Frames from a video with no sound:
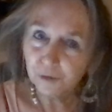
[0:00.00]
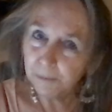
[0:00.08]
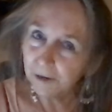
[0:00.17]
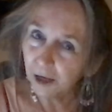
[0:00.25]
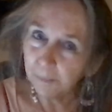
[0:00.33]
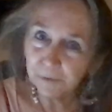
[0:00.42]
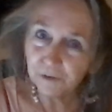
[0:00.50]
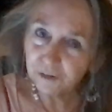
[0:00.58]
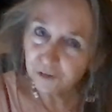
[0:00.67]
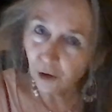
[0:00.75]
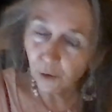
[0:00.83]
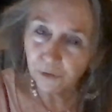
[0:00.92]
pick up a
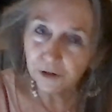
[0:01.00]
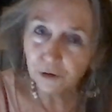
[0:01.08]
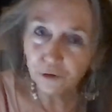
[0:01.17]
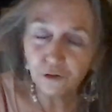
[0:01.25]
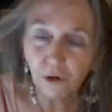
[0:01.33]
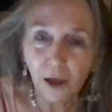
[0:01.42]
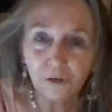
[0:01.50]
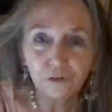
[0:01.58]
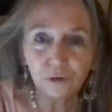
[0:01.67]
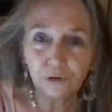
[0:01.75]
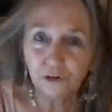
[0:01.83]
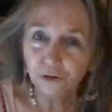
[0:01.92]
stone that you're drawn
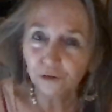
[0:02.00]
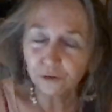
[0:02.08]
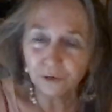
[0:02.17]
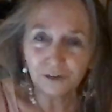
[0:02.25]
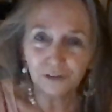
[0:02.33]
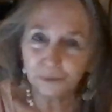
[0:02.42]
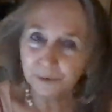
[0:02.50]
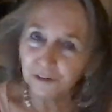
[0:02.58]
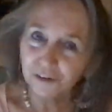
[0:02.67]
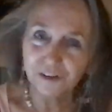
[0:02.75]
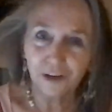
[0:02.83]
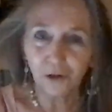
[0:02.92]
to and use your
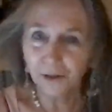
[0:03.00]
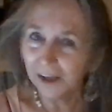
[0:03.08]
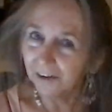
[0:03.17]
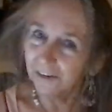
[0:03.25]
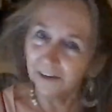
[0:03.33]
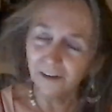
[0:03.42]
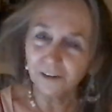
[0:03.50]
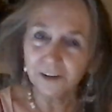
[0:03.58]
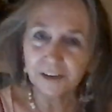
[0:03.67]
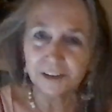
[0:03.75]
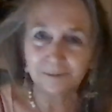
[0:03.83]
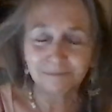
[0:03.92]
intuition. Go like a little
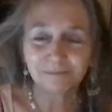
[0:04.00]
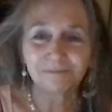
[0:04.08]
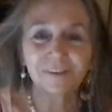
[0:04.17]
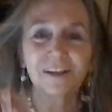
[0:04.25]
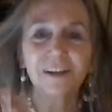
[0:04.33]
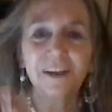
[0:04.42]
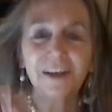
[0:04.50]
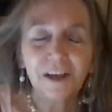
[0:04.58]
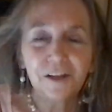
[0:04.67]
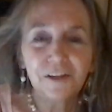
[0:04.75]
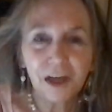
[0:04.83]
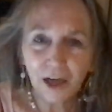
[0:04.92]
kid.
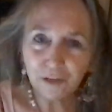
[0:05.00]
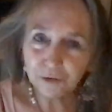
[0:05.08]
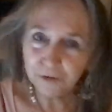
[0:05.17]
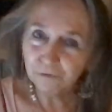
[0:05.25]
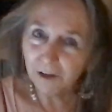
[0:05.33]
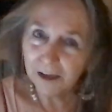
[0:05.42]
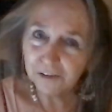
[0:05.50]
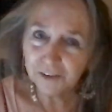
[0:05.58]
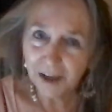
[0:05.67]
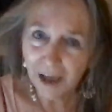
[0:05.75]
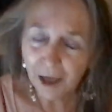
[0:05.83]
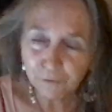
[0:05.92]
The other advice I
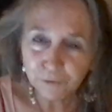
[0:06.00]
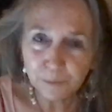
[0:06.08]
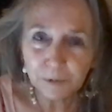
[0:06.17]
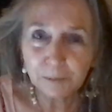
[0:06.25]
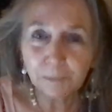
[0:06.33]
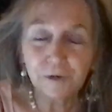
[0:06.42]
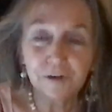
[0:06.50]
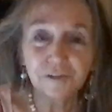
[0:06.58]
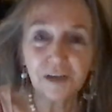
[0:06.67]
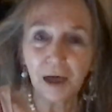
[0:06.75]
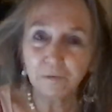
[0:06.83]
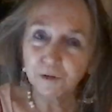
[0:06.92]
have for people is
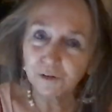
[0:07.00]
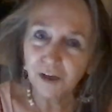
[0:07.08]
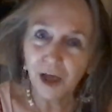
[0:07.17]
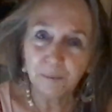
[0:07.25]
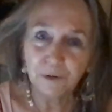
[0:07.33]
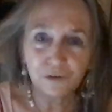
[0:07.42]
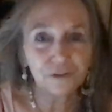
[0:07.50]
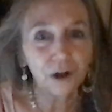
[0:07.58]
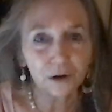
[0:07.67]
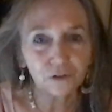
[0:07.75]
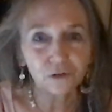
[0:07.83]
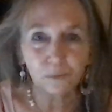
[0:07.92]
every time you
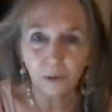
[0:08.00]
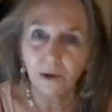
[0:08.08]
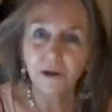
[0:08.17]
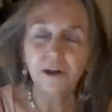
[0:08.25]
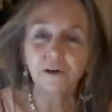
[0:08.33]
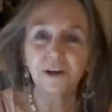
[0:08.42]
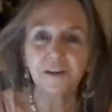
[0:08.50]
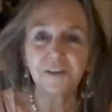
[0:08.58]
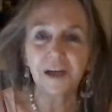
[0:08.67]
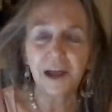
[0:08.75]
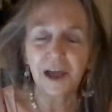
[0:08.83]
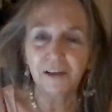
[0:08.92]
start to worry or get
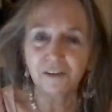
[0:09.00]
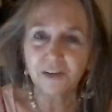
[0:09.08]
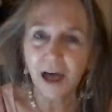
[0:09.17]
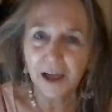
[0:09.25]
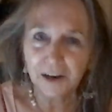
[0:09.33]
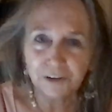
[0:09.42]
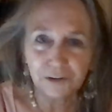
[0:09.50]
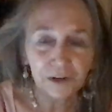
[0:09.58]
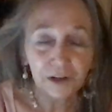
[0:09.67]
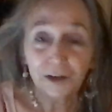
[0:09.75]
that anxiety,